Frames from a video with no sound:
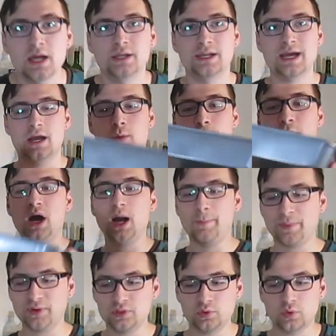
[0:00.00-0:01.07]
now
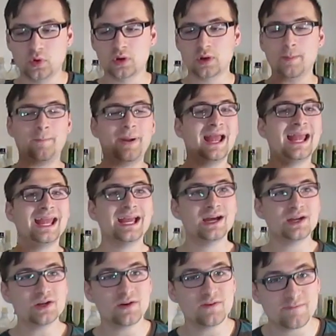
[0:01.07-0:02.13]
pop your
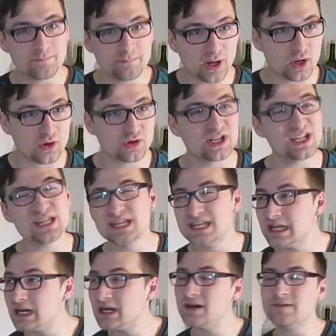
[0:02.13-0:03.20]
pan of butter in
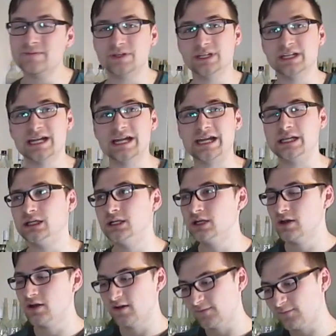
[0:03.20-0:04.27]
the oven, a
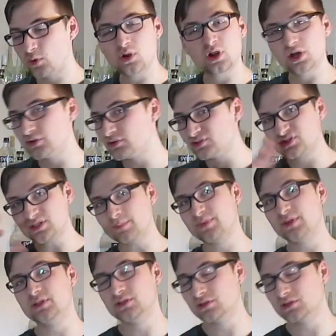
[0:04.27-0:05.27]
400 something